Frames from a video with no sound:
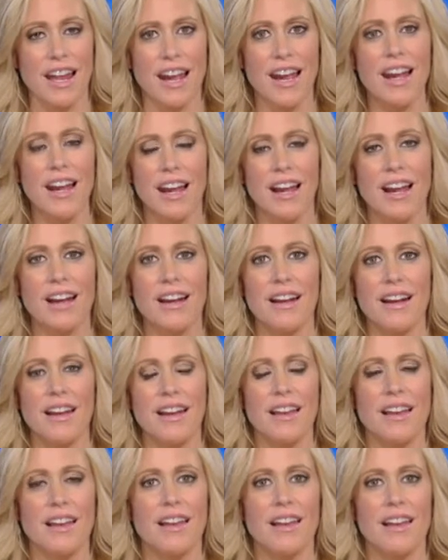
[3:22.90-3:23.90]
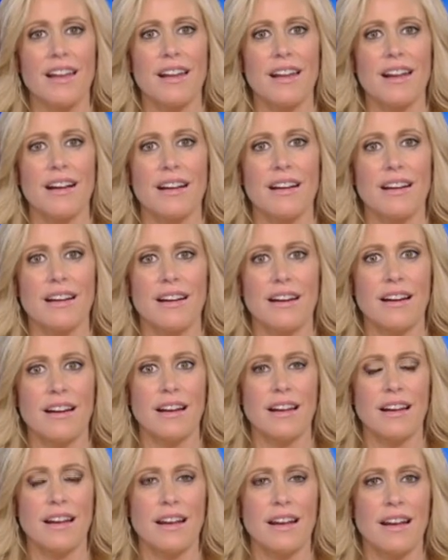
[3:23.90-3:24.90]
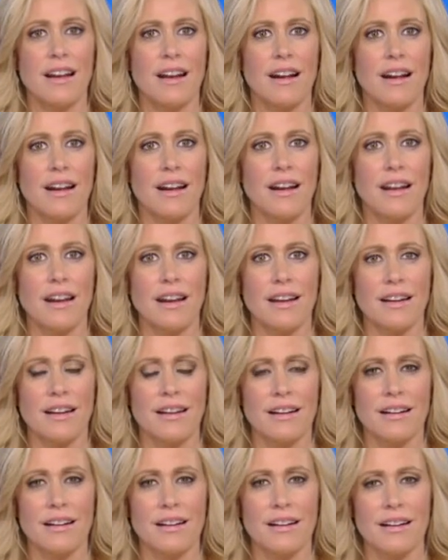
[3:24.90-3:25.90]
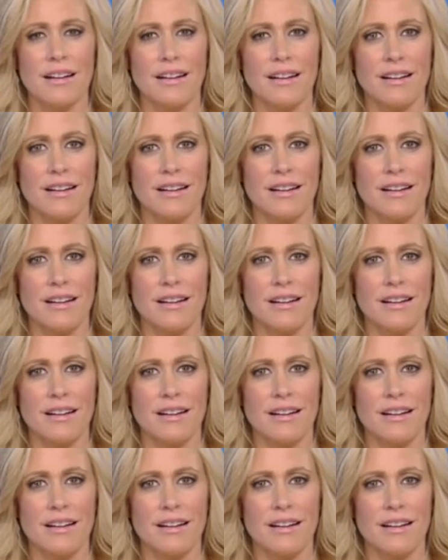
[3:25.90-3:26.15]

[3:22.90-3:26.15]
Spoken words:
This person isn't speaking.